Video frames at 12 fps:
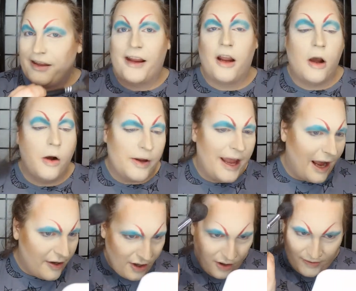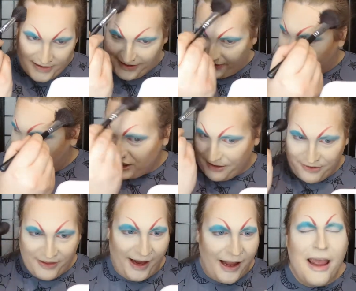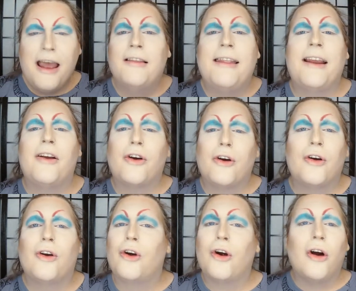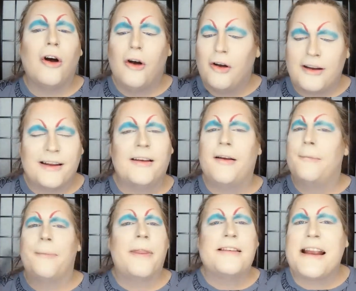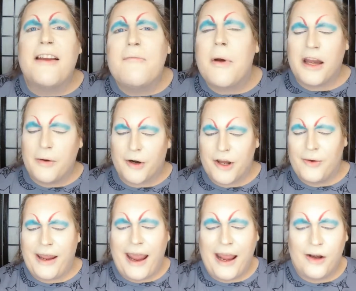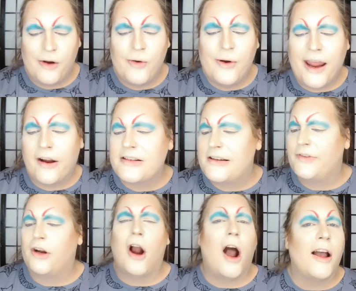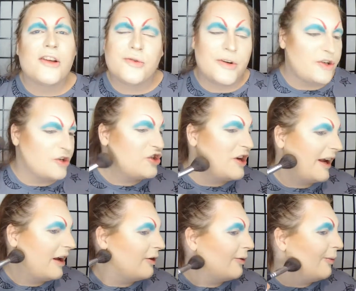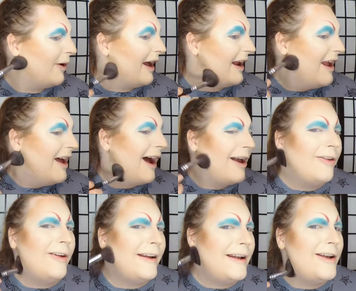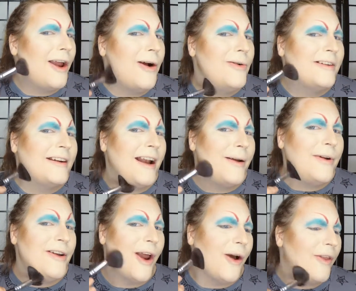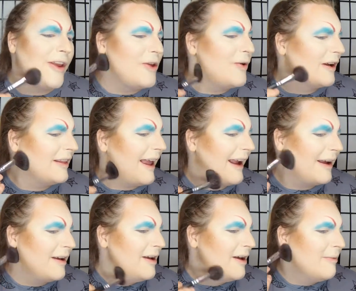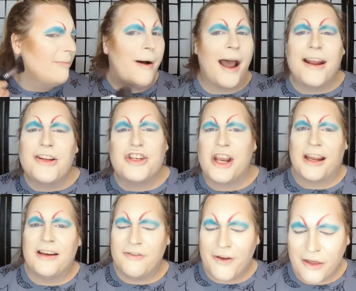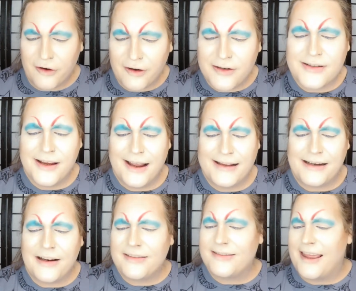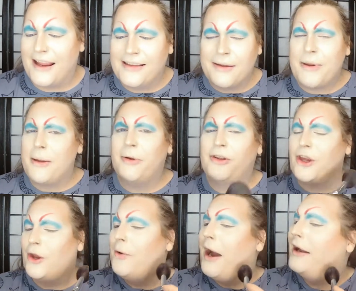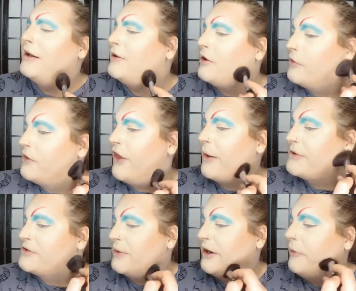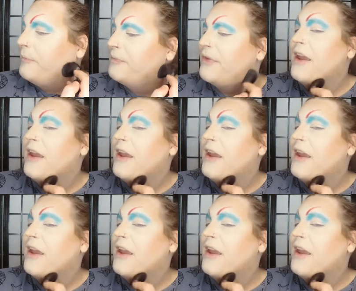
like, oh, yeah, no, it's, like, a cheap thing. Like, girl, save money where you can. Who cares if they're ostrich or chicken or what? I also didn't know, did anyone know that you could, like, buy chicken feathers? Is that a thing that people do? I didn't know that that was real.